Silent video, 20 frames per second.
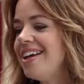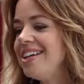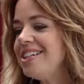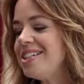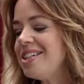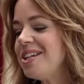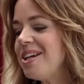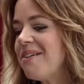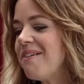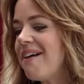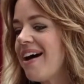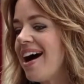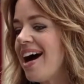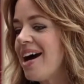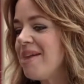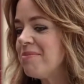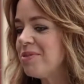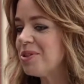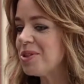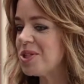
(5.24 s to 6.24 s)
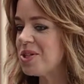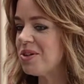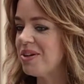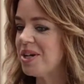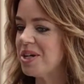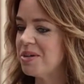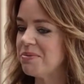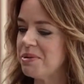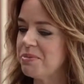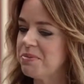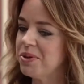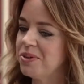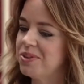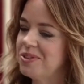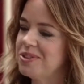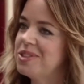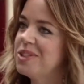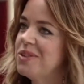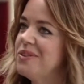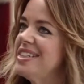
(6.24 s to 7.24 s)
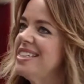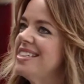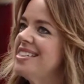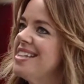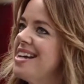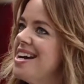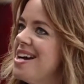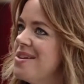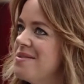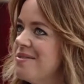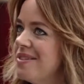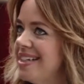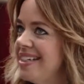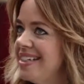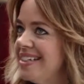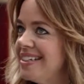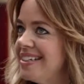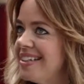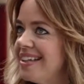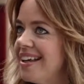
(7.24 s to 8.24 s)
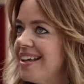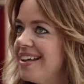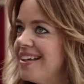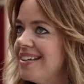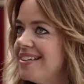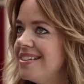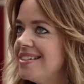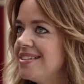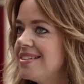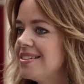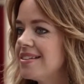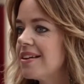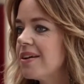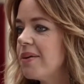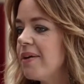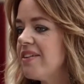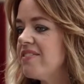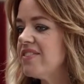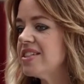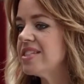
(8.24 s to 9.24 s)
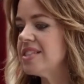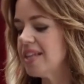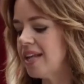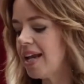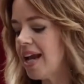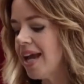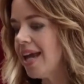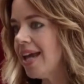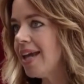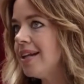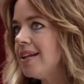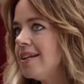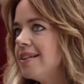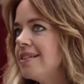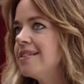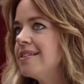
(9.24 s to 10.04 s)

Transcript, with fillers: Do you know, I'm not sure I can be bothered to go into town. It's quite fancy a night in.